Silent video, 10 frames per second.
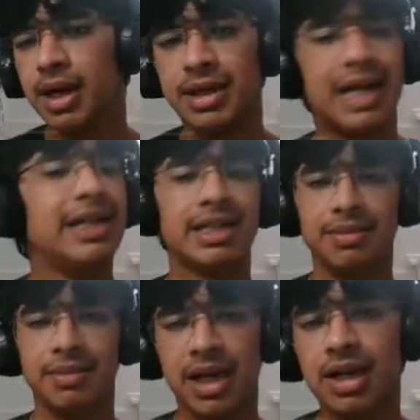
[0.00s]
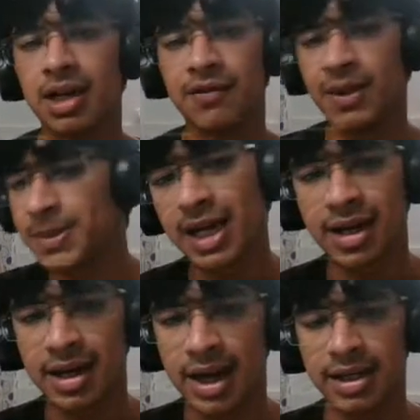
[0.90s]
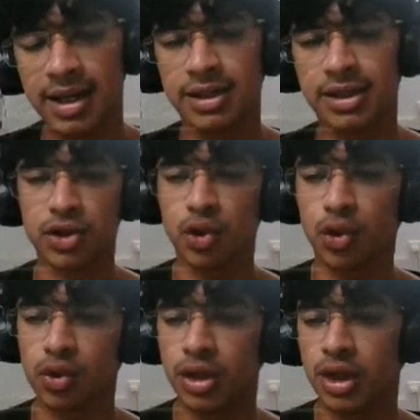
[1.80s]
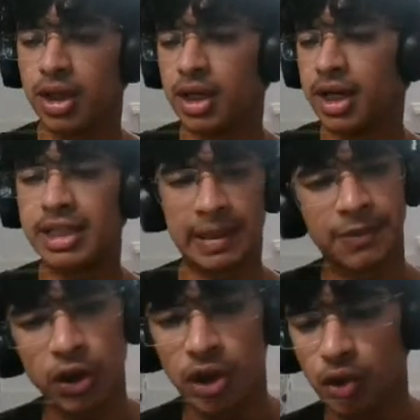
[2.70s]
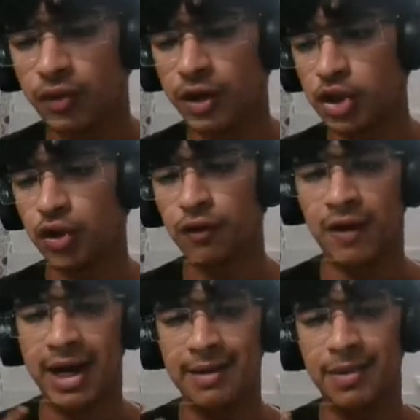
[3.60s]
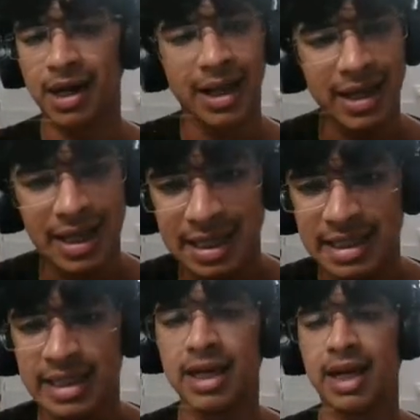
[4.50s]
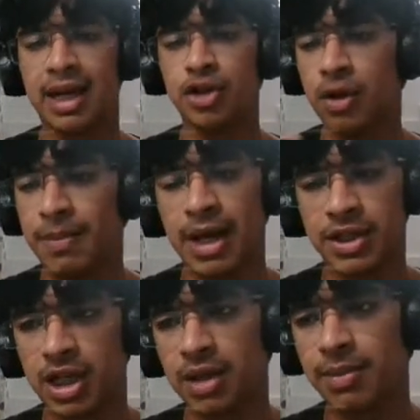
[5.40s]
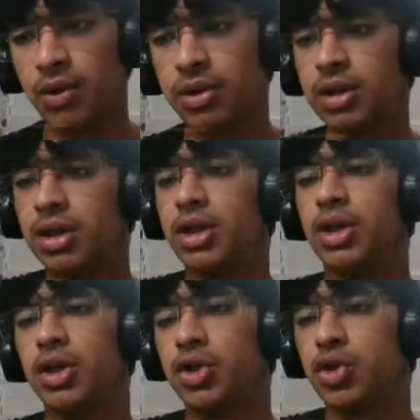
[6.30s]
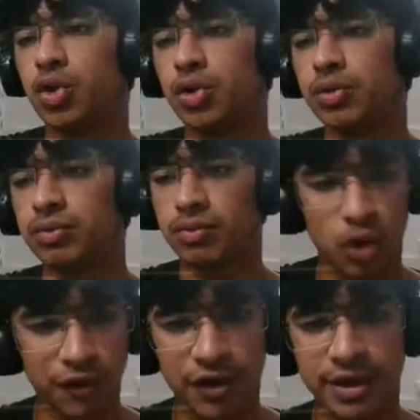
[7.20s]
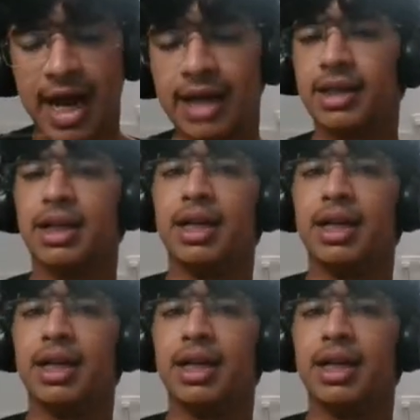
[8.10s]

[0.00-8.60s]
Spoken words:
but that doesn't make a website redundant. So it's up to you which you find building easier and you're passionate about. So go for that.